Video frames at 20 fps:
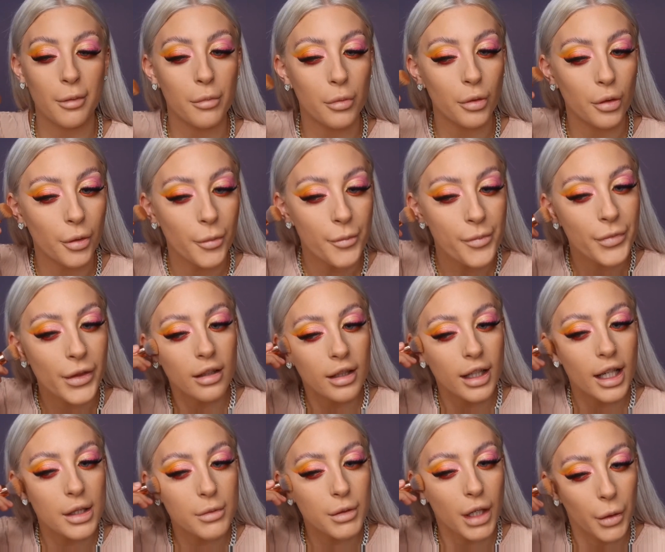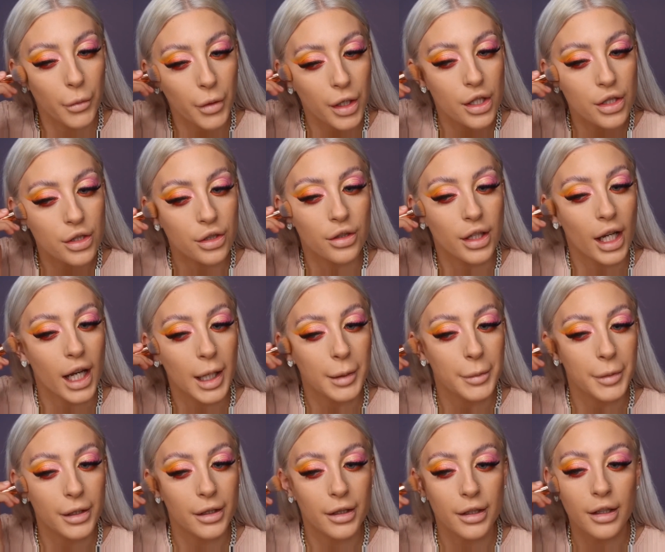but that's what I wish could
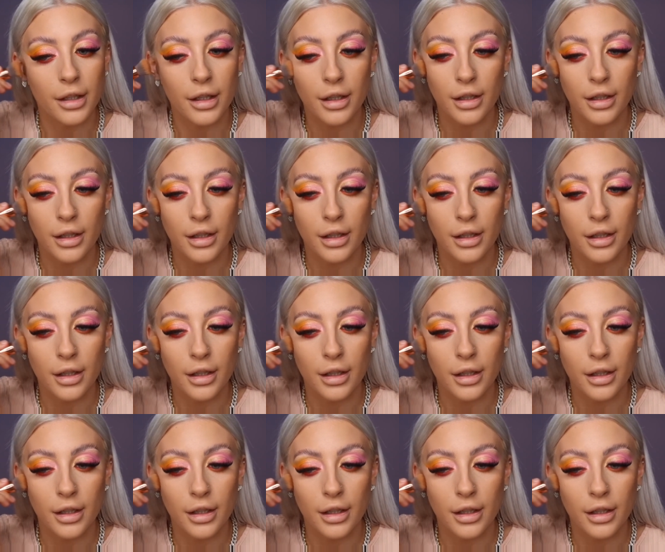happen.